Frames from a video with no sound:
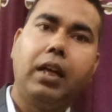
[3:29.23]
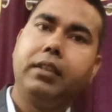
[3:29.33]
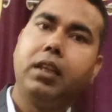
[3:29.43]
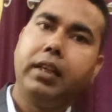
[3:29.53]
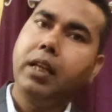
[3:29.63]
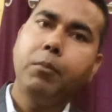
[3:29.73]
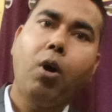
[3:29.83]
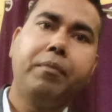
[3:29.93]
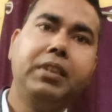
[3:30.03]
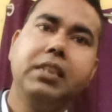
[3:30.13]
and the name
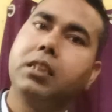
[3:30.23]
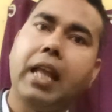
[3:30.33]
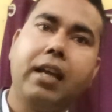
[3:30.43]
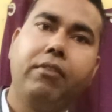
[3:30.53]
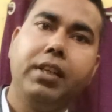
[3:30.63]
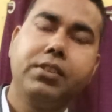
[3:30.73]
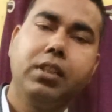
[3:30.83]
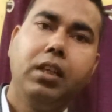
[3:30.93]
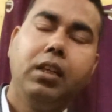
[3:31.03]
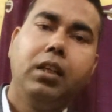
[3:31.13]
of this language
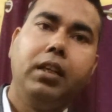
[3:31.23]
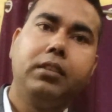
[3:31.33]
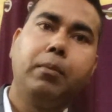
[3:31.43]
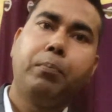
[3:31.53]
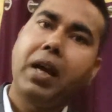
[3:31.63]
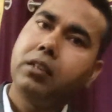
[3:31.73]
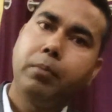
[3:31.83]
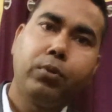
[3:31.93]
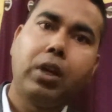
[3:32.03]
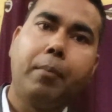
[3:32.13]
is the
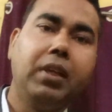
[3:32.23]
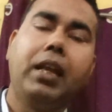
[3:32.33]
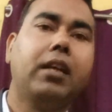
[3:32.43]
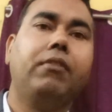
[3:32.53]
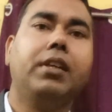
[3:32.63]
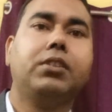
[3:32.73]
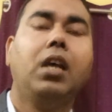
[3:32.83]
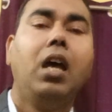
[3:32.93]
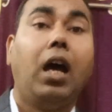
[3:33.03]
Python programming language.